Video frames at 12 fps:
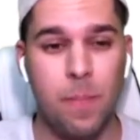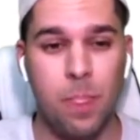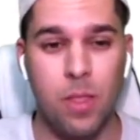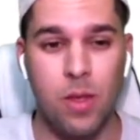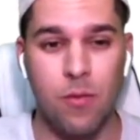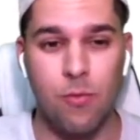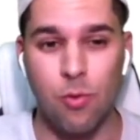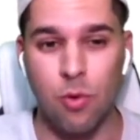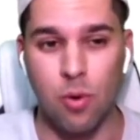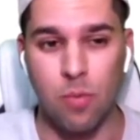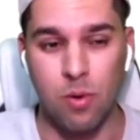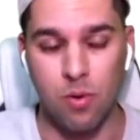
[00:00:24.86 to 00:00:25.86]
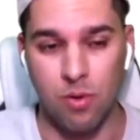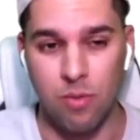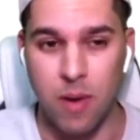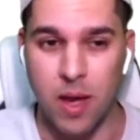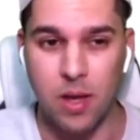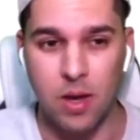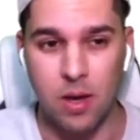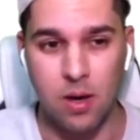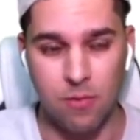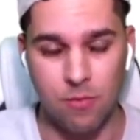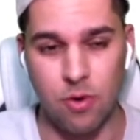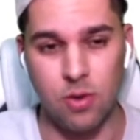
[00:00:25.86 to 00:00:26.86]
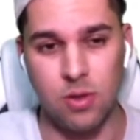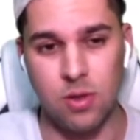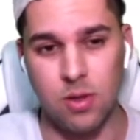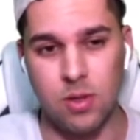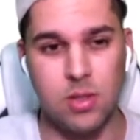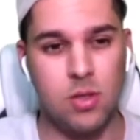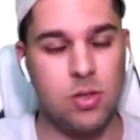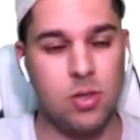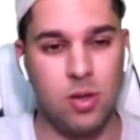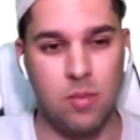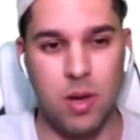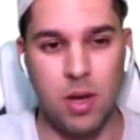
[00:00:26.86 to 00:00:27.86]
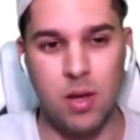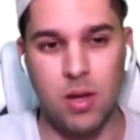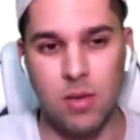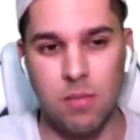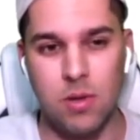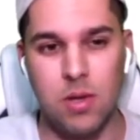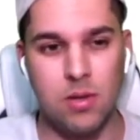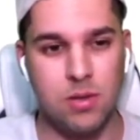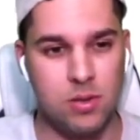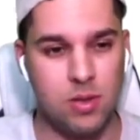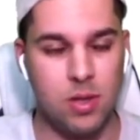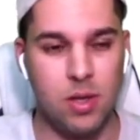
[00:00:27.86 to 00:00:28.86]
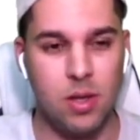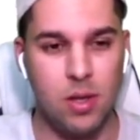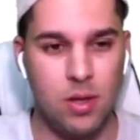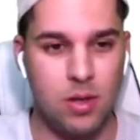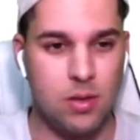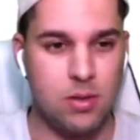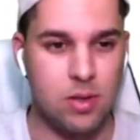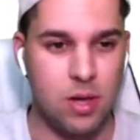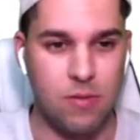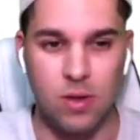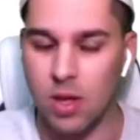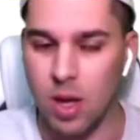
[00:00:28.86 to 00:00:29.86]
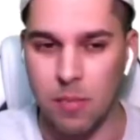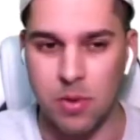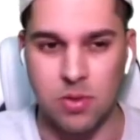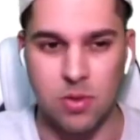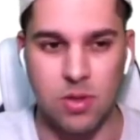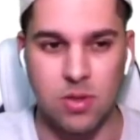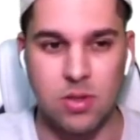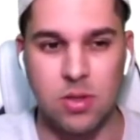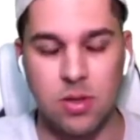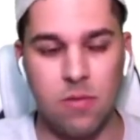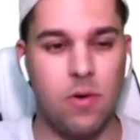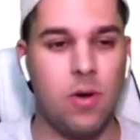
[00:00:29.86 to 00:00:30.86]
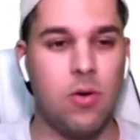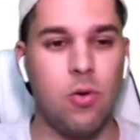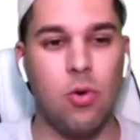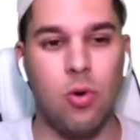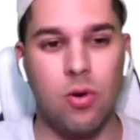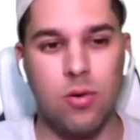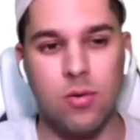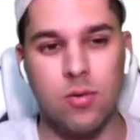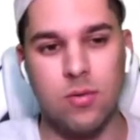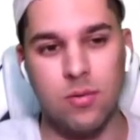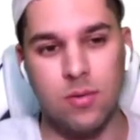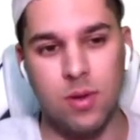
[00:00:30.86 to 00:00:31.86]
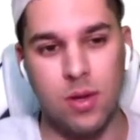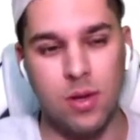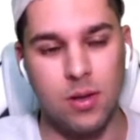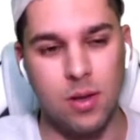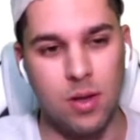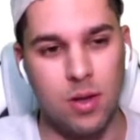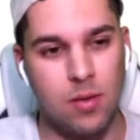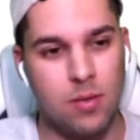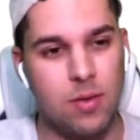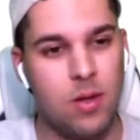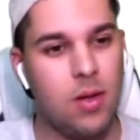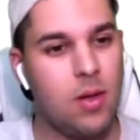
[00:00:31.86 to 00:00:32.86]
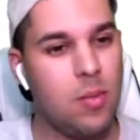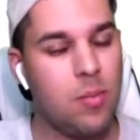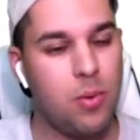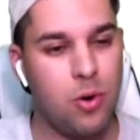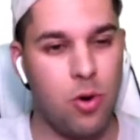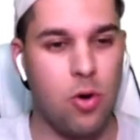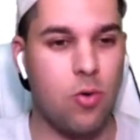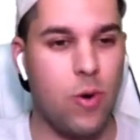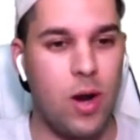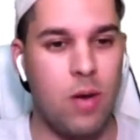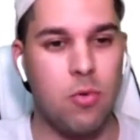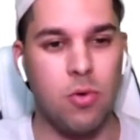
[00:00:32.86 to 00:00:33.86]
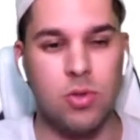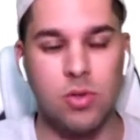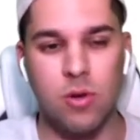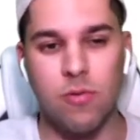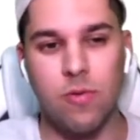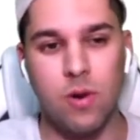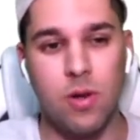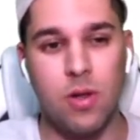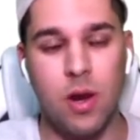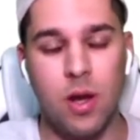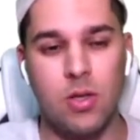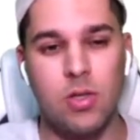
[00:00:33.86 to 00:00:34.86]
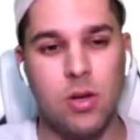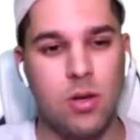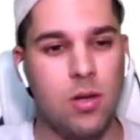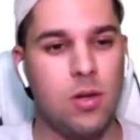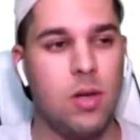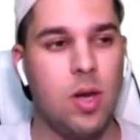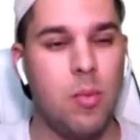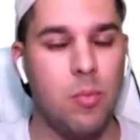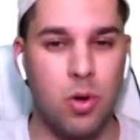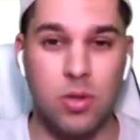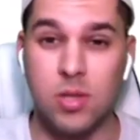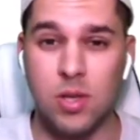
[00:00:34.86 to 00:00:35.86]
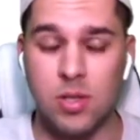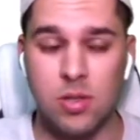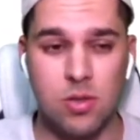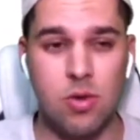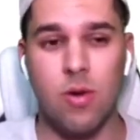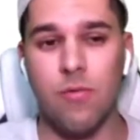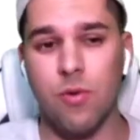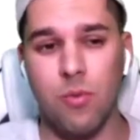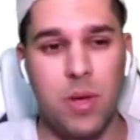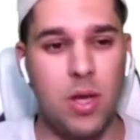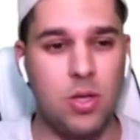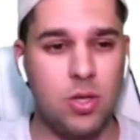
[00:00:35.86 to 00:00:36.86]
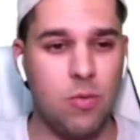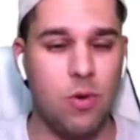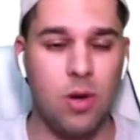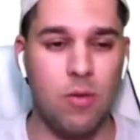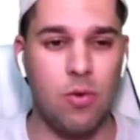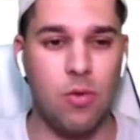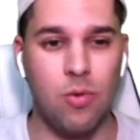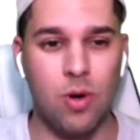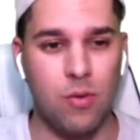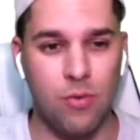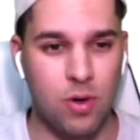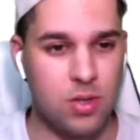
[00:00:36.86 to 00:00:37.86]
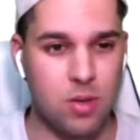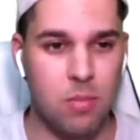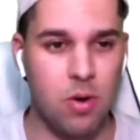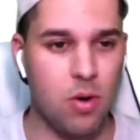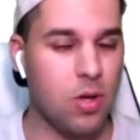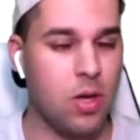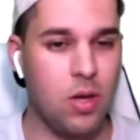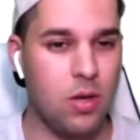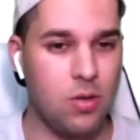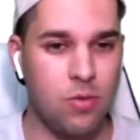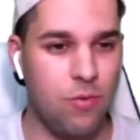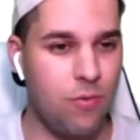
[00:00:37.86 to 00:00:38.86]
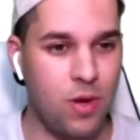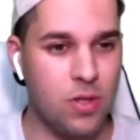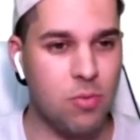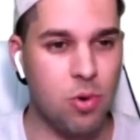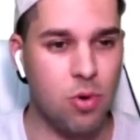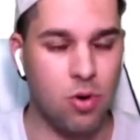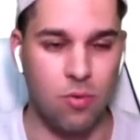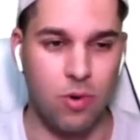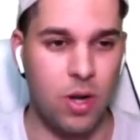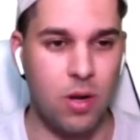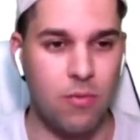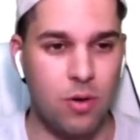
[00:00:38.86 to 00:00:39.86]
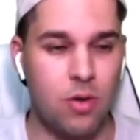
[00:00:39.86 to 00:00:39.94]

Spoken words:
for both back-end and front-end. Essentially back-end means stuff that happens on a server or like the program or software that actually processes your information whenever you want to, for example, log in into Facebook or whatever.